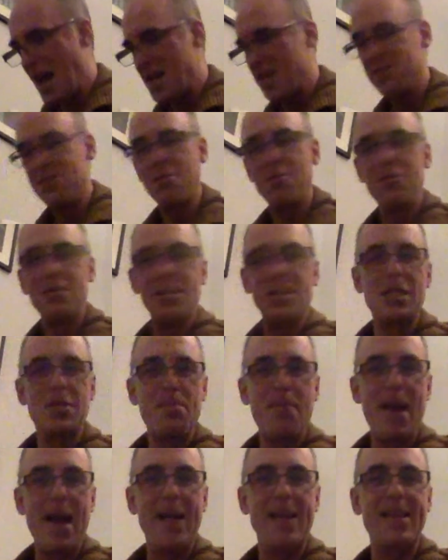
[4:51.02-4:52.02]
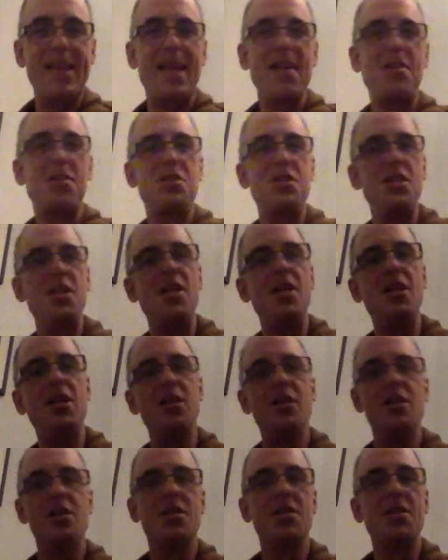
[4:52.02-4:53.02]
of don't expect that
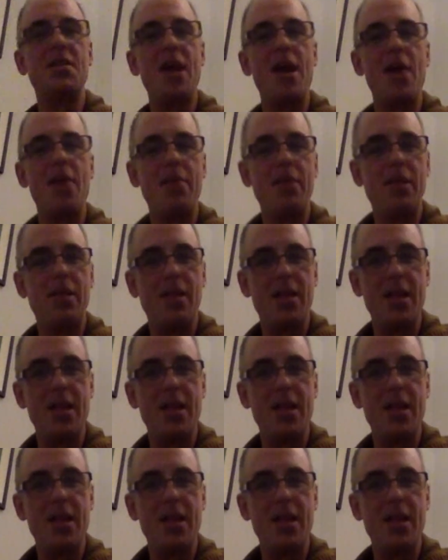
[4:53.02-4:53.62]
G on the downbeat of